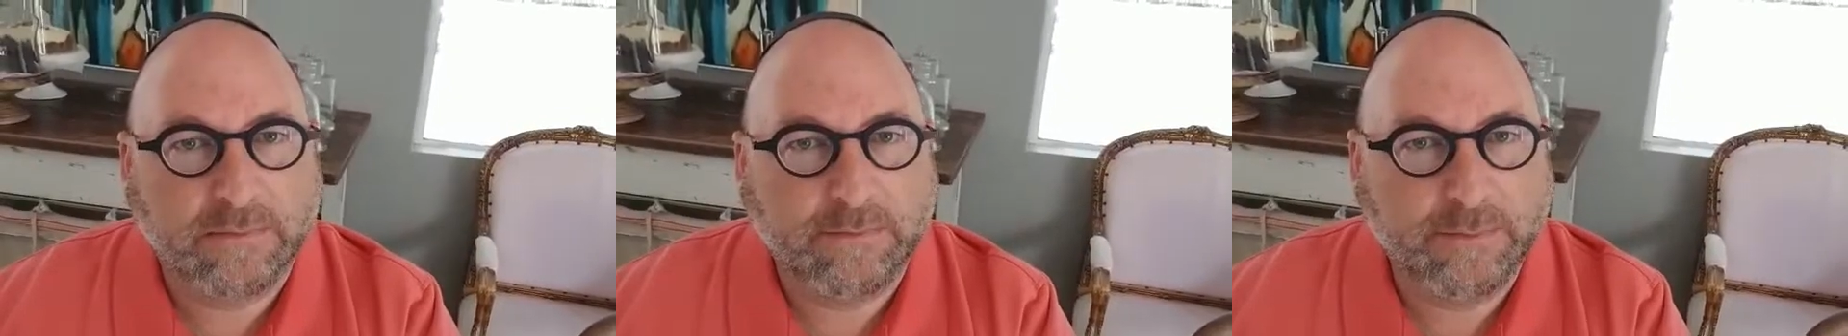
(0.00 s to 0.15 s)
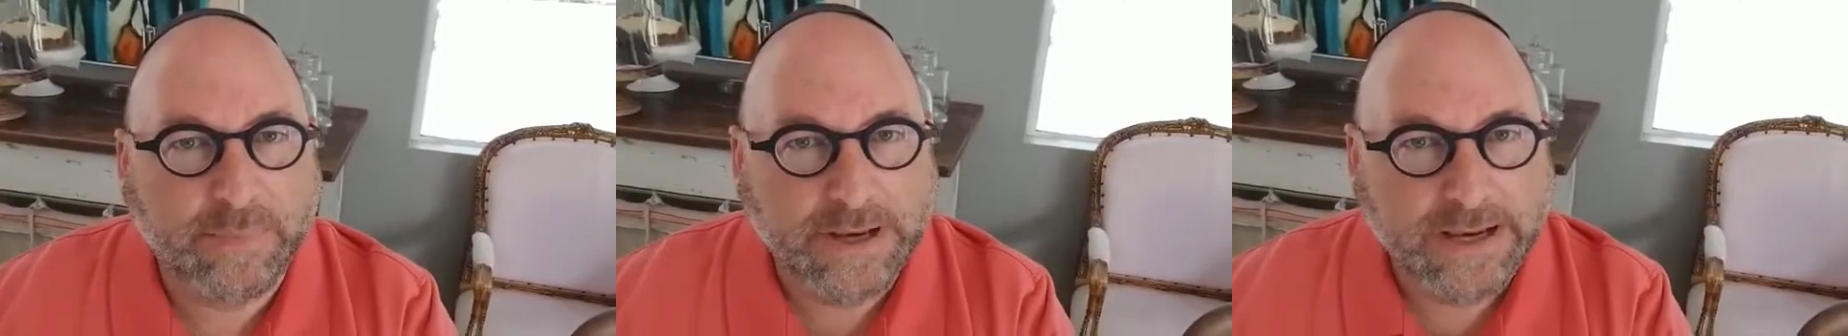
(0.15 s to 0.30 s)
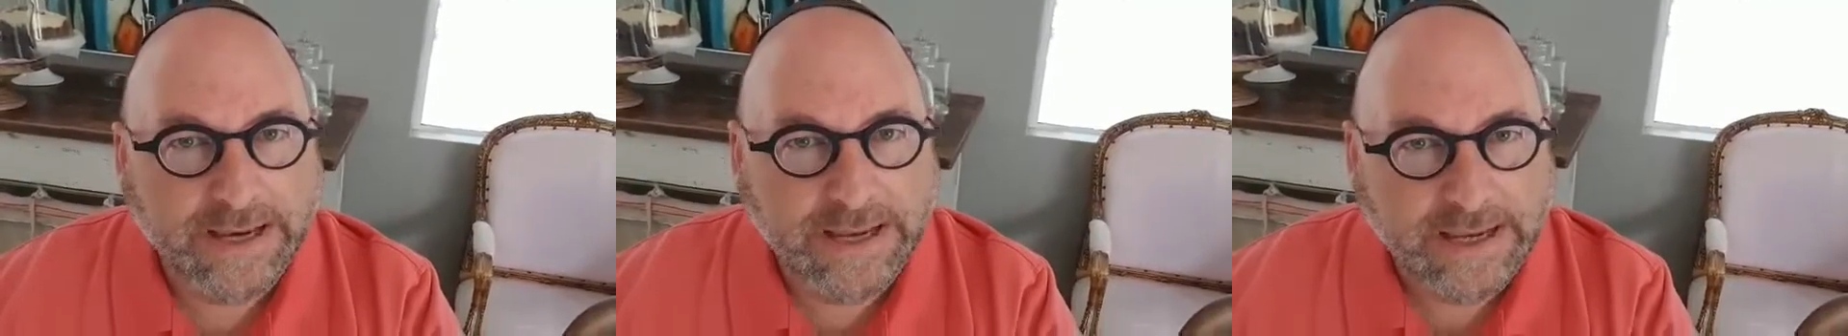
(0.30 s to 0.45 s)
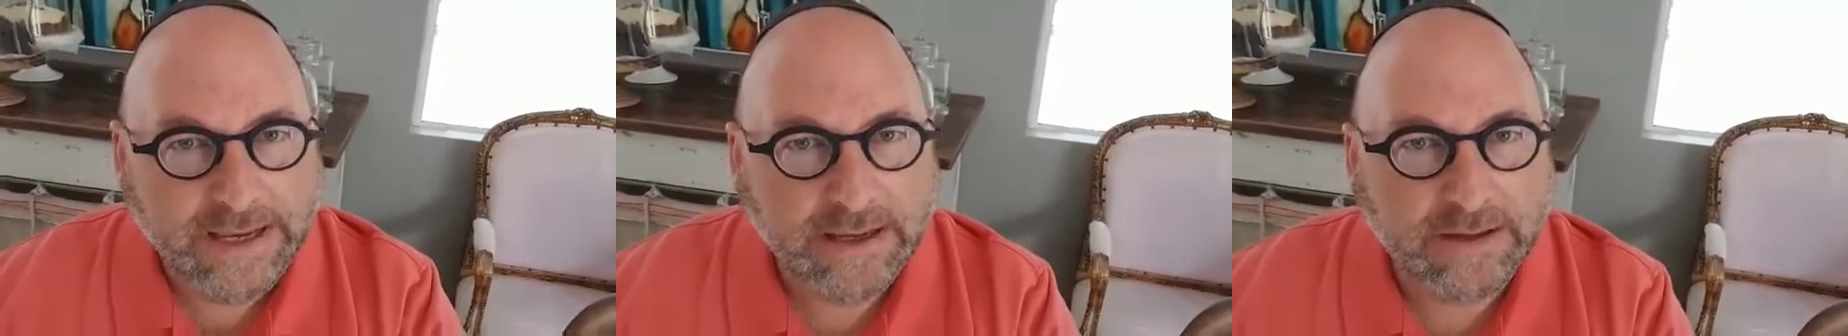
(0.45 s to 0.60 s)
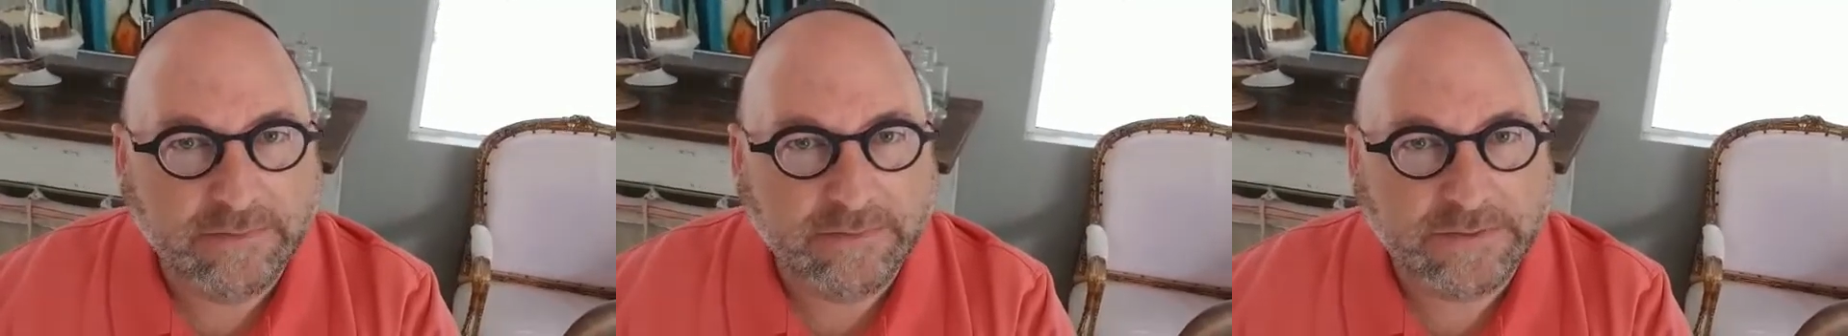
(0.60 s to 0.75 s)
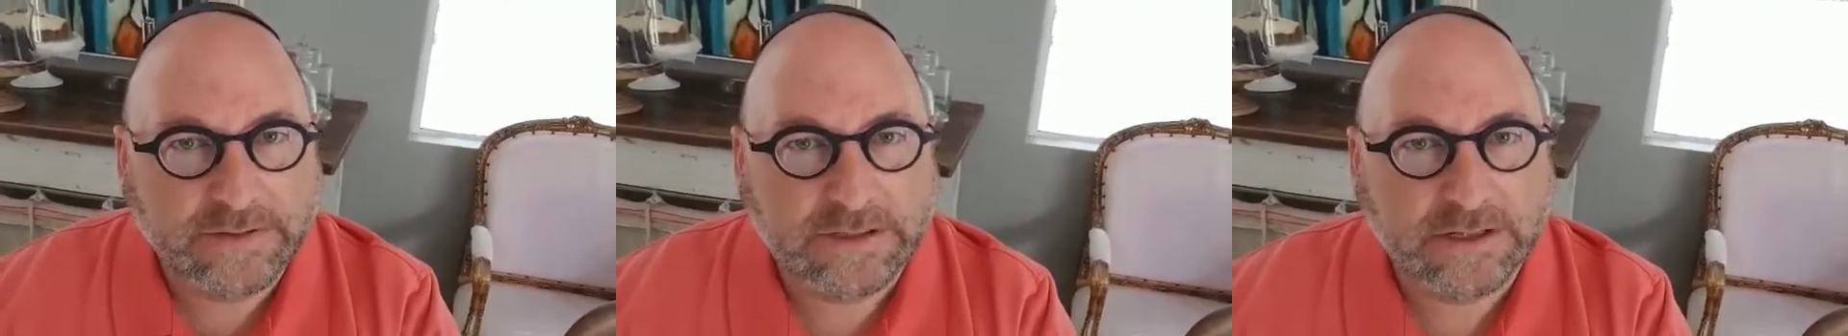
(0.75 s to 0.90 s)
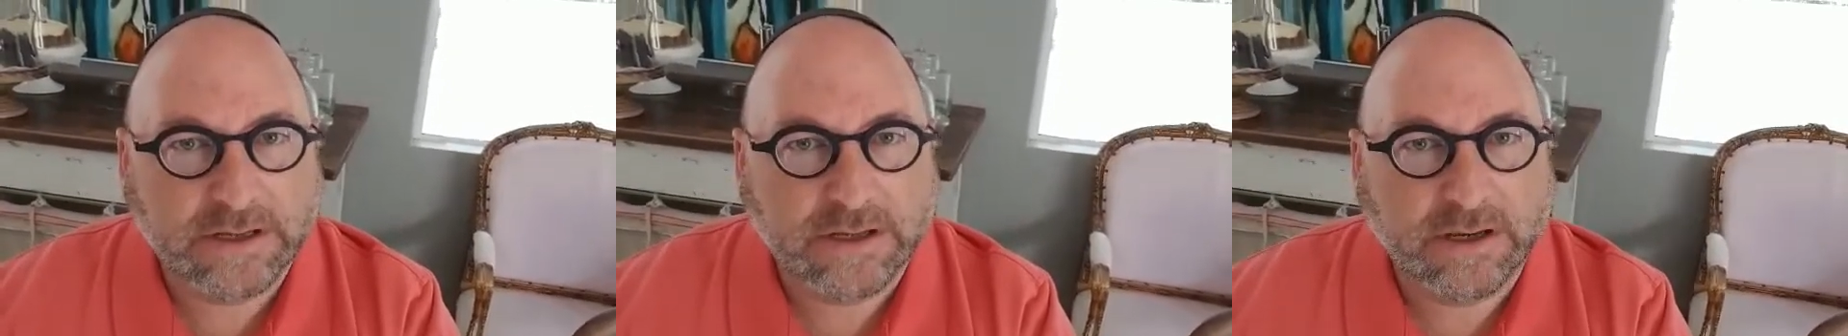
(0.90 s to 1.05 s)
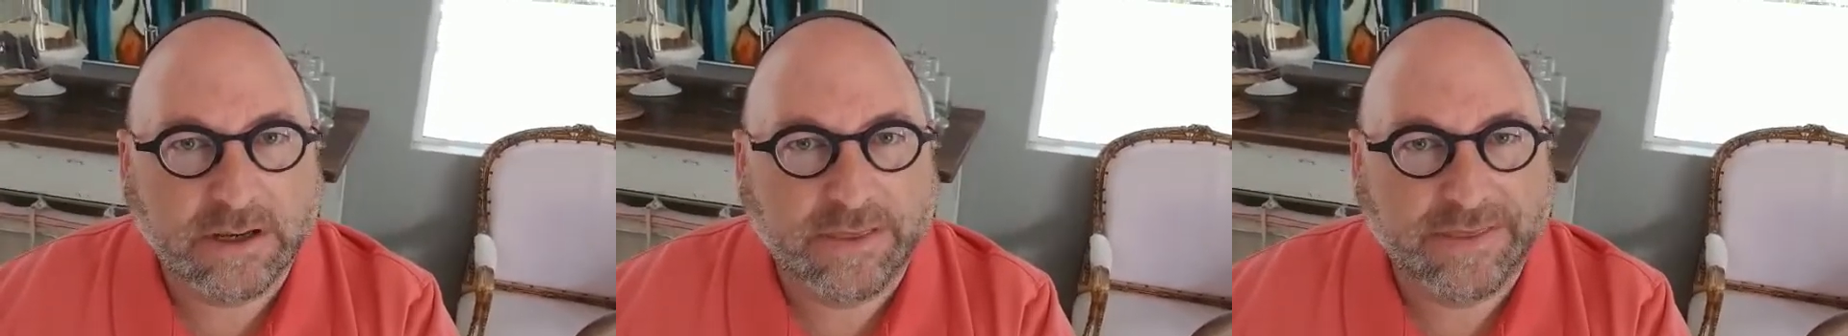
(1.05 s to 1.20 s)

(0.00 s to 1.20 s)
believes